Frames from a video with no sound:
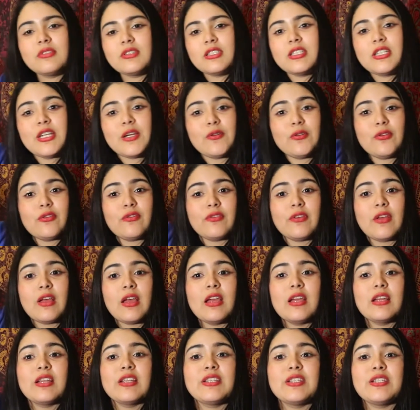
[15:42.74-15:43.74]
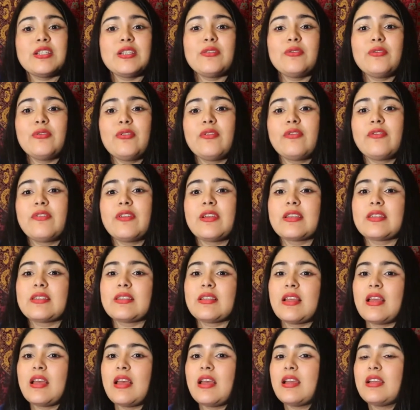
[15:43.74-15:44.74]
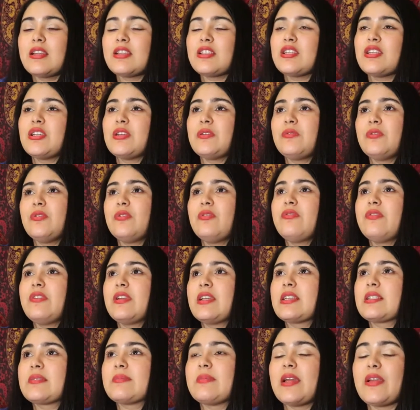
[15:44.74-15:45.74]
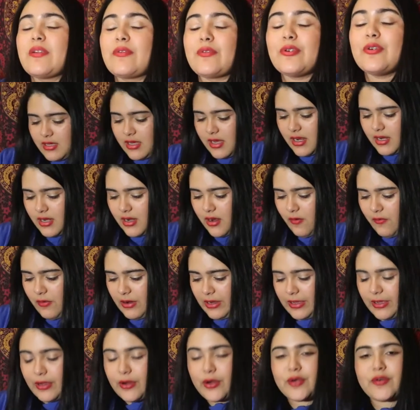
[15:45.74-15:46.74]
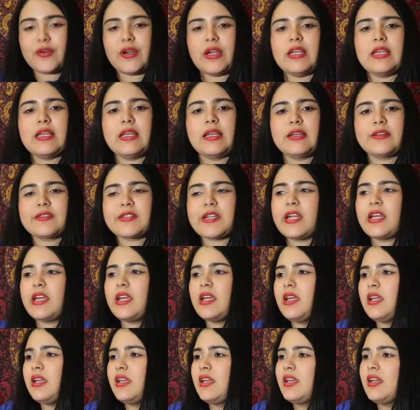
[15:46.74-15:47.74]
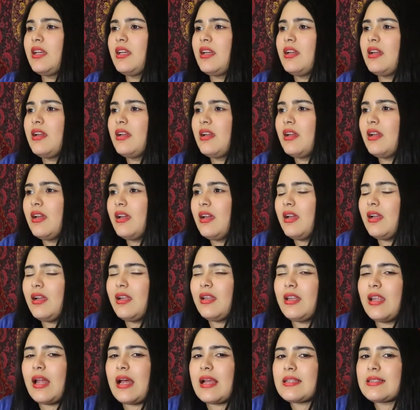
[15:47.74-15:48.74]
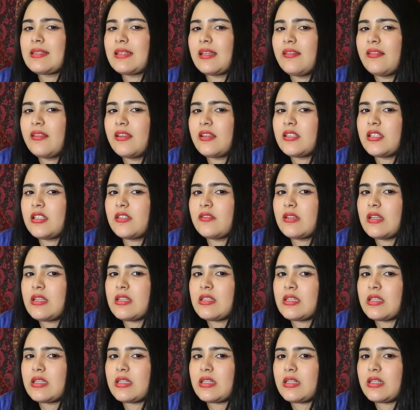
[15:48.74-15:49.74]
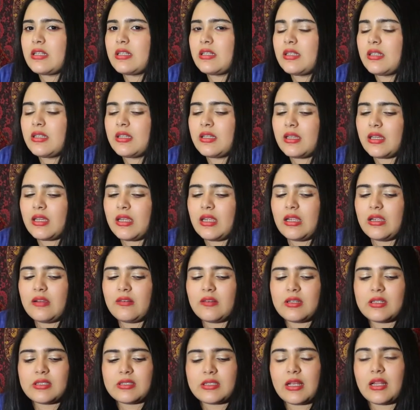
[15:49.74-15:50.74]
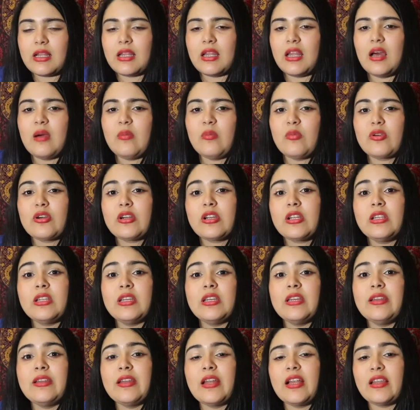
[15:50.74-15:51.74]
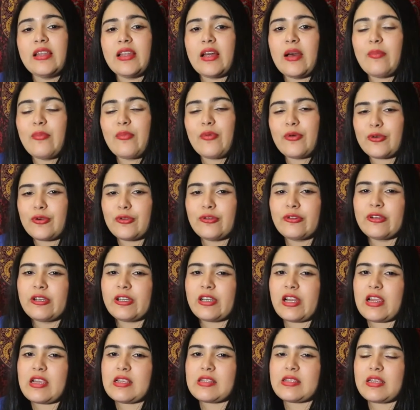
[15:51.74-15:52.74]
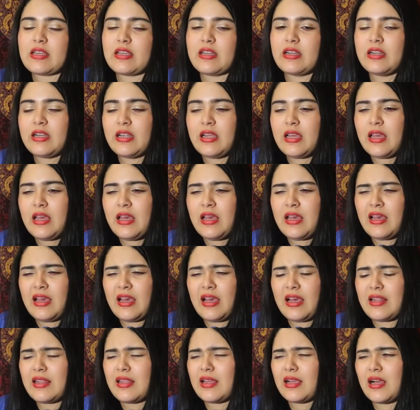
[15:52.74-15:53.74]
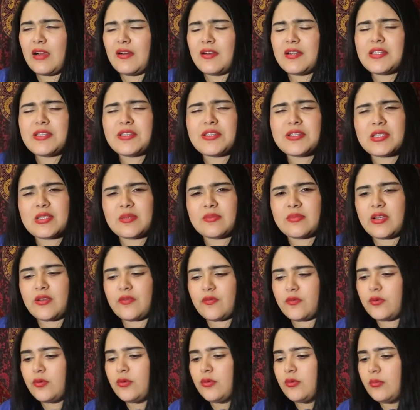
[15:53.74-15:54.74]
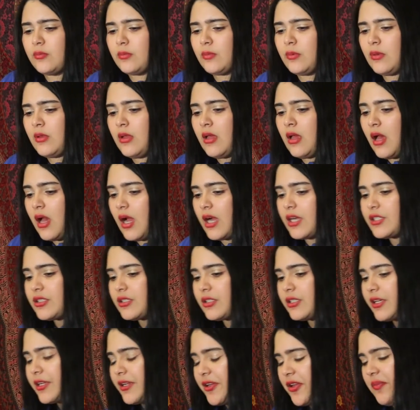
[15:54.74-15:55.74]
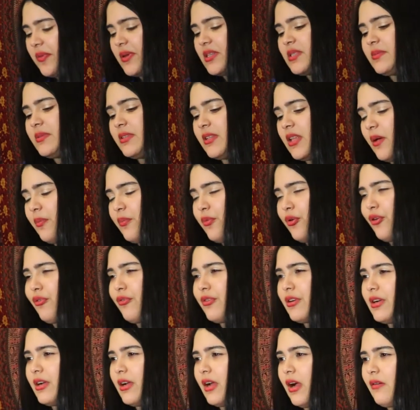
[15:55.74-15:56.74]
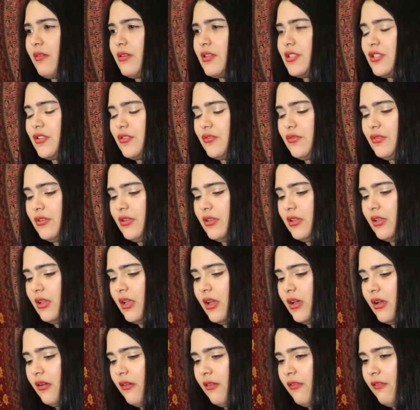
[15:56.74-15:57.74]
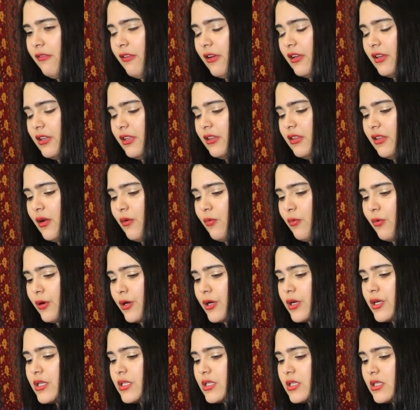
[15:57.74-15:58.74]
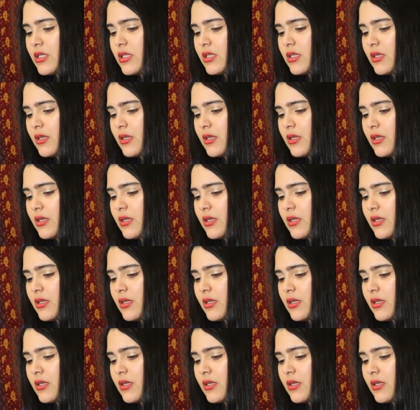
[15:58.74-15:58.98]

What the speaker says: She will fix my room. Kind of went cray cray last time that she was here. It was a lot more clean, a lot more organized. And then I was just in my room. Actually, can you pass me that book where I was doing the finding the words?